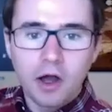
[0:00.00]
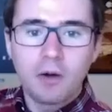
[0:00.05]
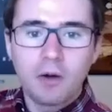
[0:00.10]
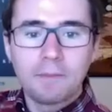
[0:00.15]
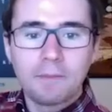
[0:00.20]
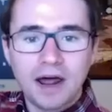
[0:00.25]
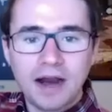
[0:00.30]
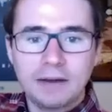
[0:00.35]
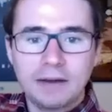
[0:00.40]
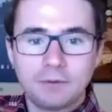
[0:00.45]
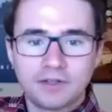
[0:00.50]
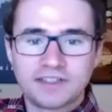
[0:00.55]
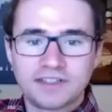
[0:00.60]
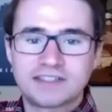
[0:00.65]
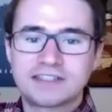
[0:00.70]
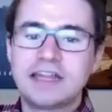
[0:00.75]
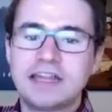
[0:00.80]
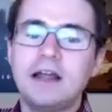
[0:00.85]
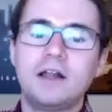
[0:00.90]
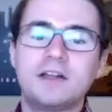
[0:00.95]
I'm not able to
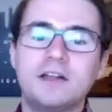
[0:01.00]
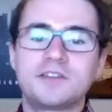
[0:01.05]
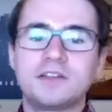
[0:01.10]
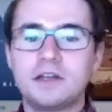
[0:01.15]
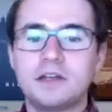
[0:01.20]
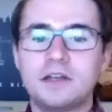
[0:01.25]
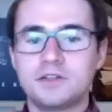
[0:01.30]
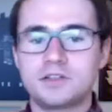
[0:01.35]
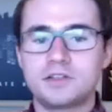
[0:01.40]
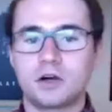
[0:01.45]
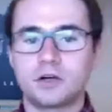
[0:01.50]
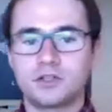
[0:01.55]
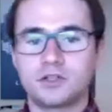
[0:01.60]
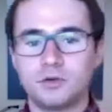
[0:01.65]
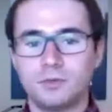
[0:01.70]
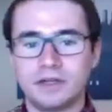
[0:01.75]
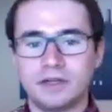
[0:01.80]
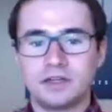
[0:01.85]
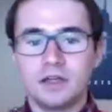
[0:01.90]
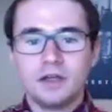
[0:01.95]
scale it. So then you start
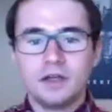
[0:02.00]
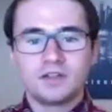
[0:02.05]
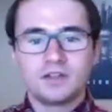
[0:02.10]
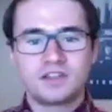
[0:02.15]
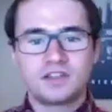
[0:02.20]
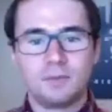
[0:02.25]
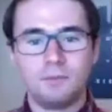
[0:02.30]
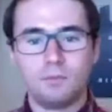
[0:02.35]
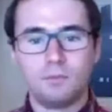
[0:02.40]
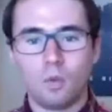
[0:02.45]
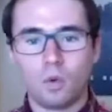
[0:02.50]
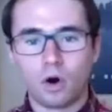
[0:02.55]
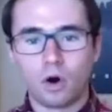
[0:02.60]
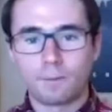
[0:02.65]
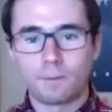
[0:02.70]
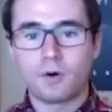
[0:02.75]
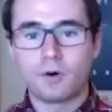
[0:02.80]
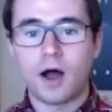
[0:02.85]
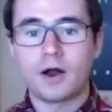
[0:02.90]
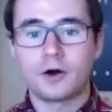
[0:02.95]
doing some more
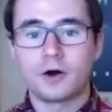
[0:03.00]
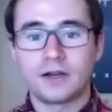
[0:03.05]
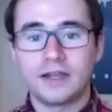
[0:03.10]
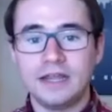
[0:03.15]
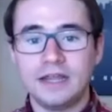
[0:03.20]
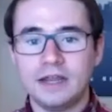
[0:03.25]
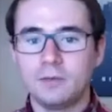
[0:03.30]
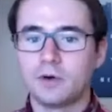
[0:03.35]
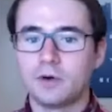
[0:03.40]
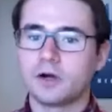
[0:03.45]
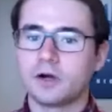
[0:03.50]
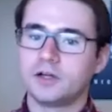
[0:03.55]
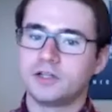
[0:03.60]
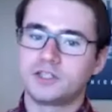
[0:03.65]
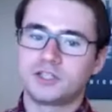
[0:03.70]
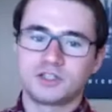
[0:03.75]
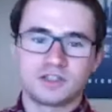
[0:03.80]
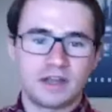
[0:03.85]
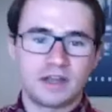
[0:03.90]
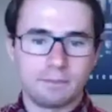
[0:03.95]
broader keywords,
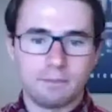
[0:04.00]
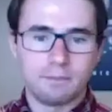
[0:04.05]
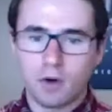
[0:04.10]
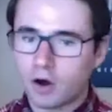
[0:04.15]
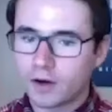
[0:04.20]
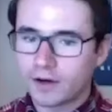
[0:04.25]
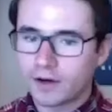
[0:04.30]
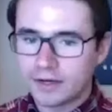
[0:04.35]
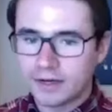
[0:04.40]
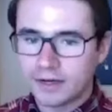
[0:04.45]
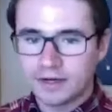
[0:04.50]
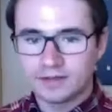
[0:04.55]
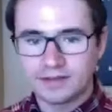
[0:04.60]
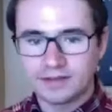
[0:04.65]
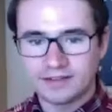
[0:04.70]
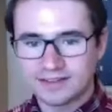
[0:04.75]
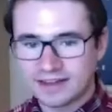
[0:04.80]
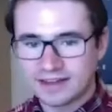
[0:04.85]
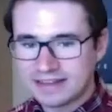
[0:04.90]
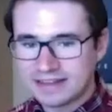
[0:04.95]
just like marketing, things
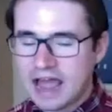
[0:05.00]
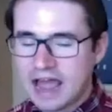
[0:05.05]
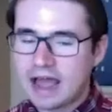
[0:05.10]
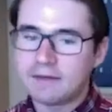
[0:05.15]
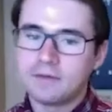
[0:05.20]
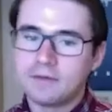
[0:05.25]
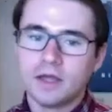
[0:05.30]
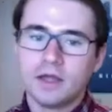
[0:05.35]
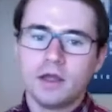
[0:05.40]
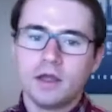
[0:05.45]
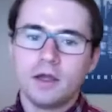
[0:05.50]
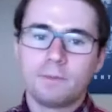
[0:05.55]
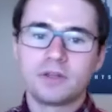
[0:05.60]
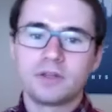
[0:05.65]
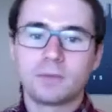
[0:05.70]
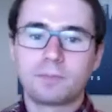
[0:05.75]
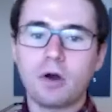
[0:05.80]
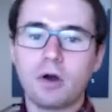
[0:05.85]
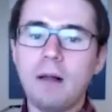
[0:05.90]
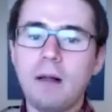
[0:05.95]
like that. But the
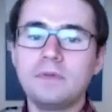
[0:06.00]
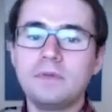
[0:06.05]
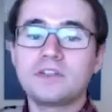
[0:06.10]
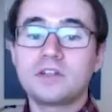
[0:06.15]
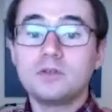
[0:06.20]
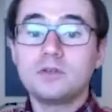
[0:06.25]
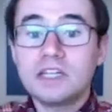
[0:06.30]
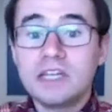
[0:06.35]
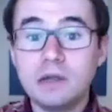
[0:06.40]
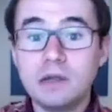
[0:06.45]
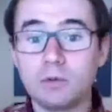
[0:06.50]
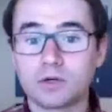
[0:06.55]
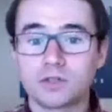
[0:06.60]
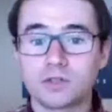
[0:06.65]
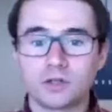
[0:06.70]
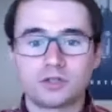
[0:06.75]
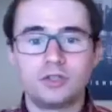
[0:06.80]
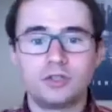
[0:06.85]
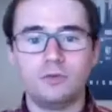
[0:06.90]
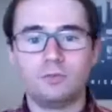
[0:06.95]
problem is those keywords are
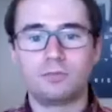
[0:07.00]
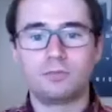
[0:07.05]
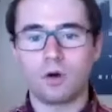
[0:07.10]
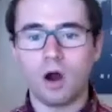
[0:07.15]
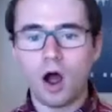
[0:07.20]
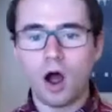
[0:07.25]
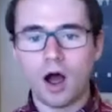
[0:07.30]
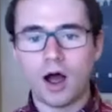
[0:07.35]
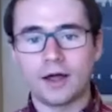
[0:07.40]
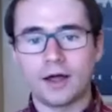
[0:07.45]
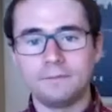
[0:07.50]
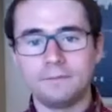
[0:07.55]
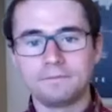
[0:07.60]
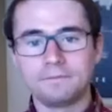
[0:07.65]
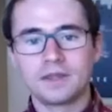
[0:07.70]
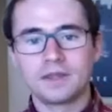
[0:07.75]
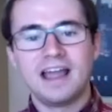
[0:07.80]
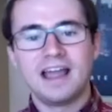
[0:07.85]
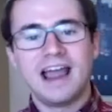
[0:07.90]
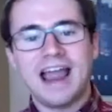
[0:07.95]
too broad.
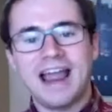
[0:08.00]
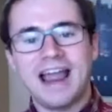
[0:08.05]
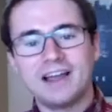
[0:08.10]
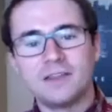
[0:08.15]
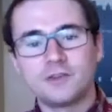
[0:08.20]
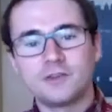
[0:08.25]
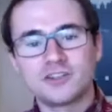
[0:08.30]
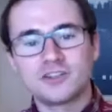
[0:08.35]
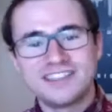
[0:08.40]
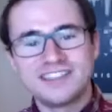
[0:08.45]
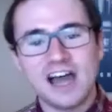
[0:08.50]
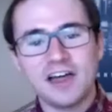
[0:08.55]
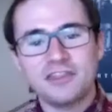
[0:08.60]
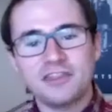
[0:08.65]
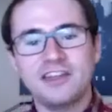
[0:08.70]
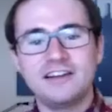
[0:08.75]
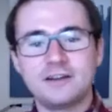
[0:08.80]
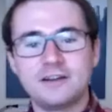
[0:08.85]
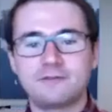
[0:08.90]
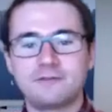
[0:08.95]
And there's
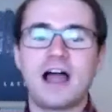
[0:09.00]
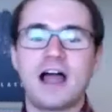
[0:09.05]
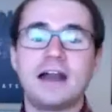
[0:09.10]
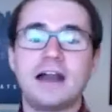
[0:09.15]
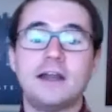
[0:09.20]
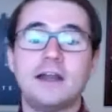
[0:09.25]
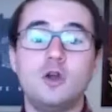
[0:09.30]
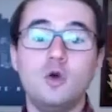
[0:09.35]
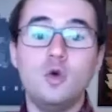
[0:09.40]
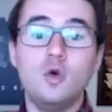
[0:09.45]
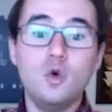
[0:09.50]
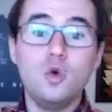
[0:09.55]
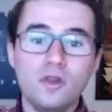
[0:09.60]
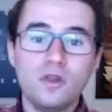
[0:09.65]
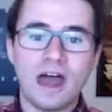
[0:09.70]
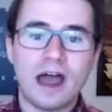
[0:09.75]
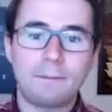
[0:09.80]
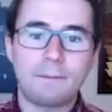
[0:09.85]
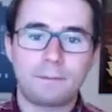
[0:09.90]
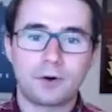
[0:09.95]
nothing defining who
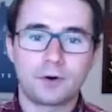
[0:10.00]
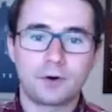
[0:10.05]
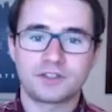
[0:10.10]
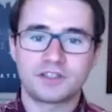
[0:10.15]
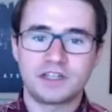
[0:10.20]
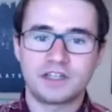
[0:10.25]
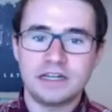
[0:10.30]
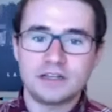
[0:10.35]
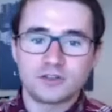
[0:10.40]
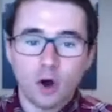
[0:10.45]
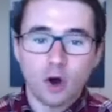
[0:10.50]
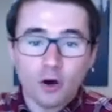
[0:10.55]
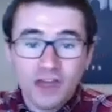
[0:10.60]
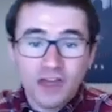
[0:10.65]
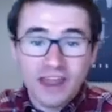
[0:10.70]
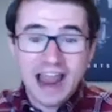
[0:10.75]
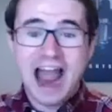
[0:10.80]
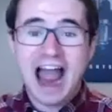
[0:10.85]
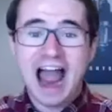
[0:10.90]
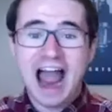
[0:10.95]
that person is. Are
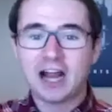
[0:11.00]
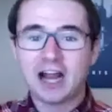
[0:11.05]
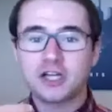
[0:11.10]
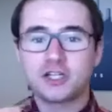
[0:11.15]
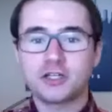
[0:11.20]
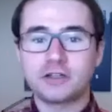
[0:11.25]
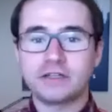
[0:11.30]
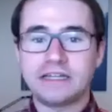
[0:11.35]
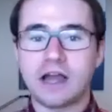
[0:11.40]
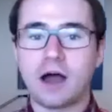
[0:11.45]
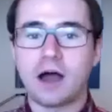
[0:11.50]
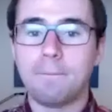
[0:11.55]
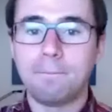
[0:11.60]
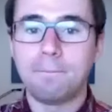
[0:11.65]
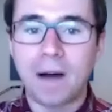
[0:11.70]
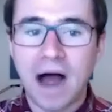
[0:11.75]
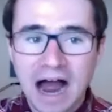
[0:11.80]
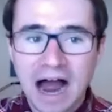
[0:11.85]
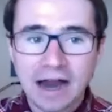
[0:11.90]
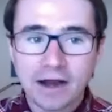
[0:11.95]
they actually a
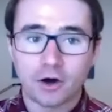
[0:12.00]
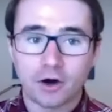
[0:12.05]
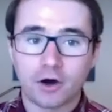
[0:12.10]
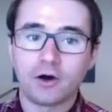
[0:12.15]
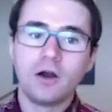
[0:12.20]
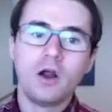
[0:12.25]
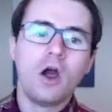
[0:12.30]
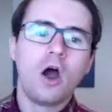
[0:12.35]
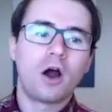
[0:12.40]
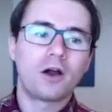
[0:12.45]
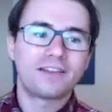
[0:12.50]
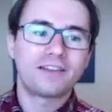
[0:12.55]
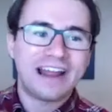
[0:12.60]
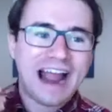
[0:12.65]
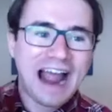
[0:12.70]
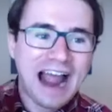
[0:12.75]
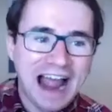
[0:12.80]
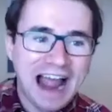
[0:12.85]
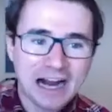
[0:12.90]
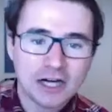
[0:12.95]
buyer? Are they
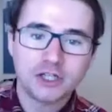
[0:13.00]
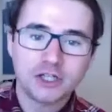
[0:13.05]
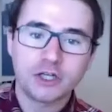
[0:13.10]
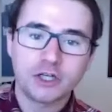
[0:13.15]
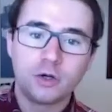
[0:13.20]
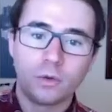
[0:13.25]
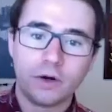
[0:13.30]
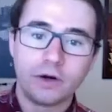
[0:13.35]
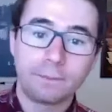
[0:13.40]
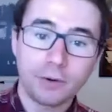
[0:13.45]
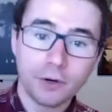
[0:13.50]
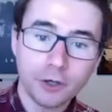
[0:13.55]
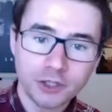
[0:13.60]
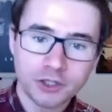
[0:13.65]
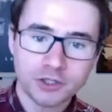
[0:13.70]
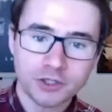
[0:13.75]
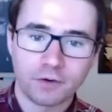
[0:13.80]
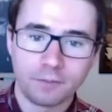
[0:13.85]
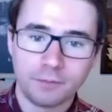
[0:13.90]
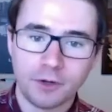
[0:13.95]
actually going to purchase
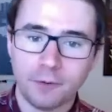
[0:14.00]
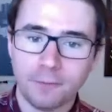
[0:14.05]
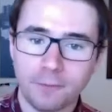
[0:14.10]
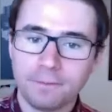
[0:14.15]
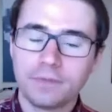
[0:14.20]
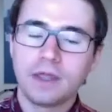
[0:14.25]
from you?